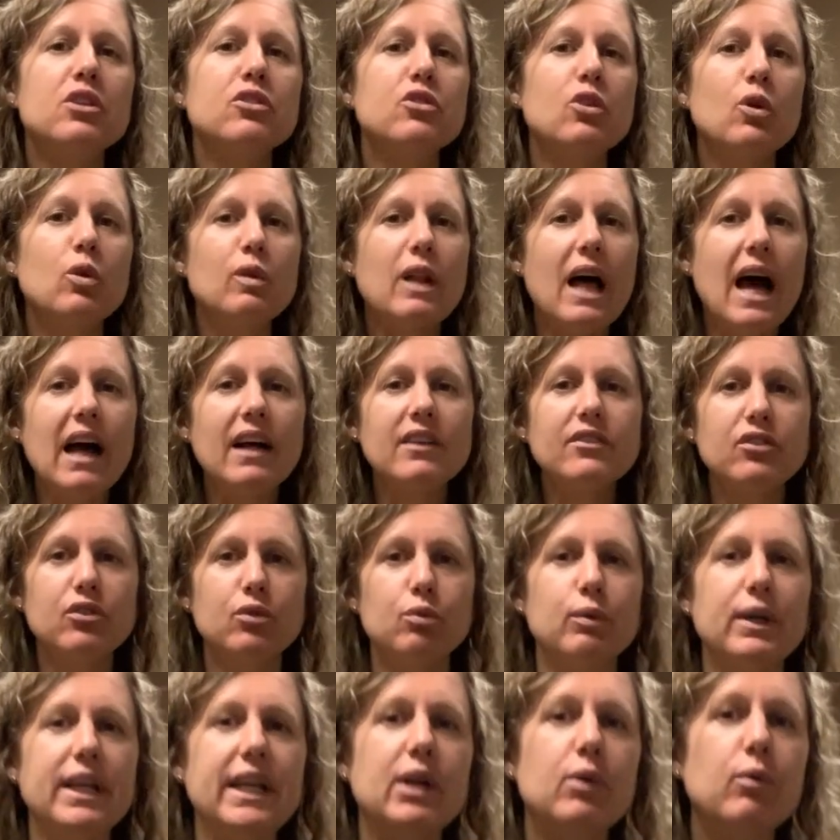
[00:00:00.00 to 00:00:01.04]
So
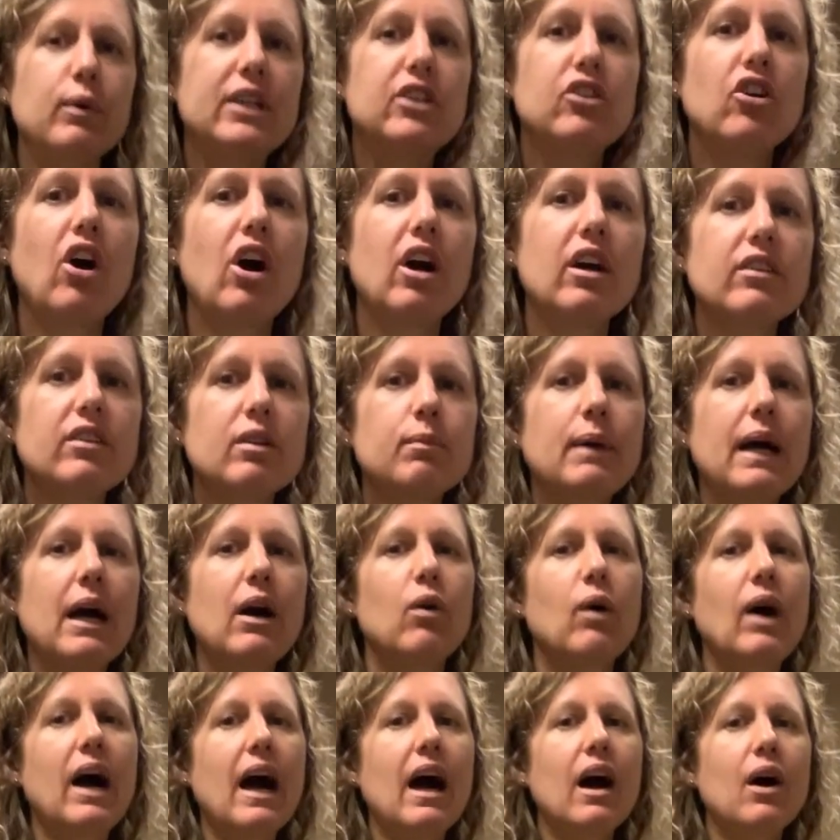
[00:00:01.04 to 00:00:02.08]
last week we talked
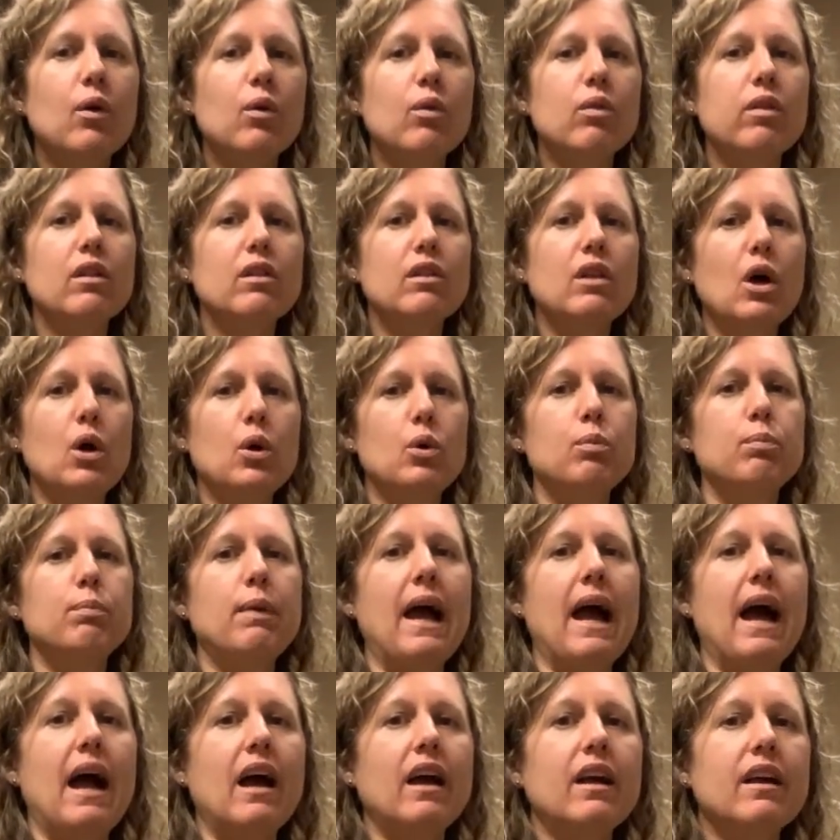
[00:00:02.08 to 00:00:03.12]
about how the low
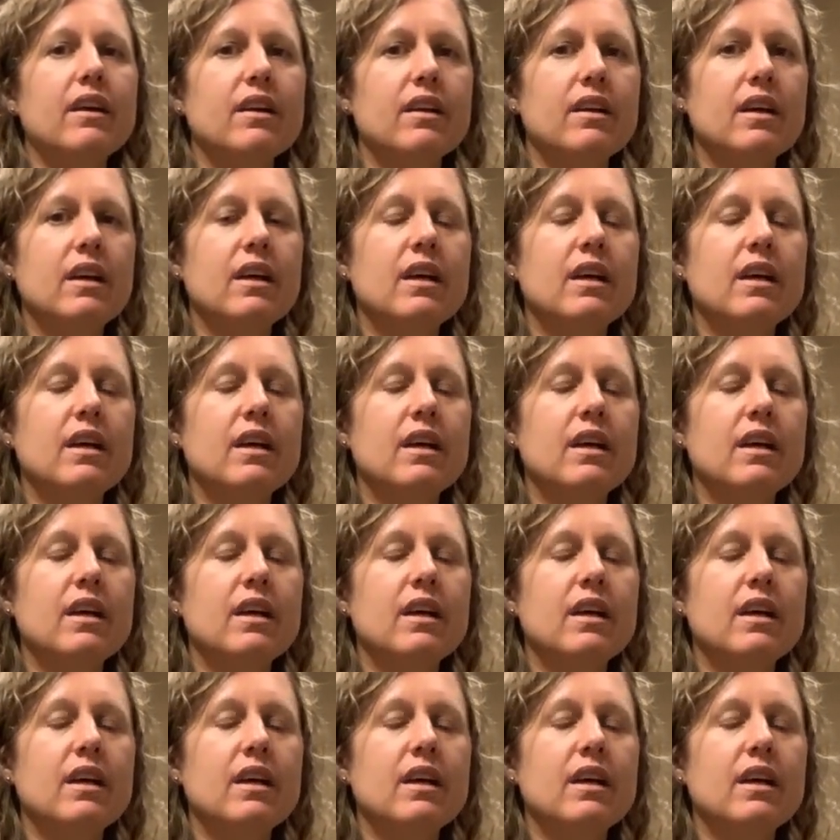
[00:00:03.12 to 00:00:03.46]
back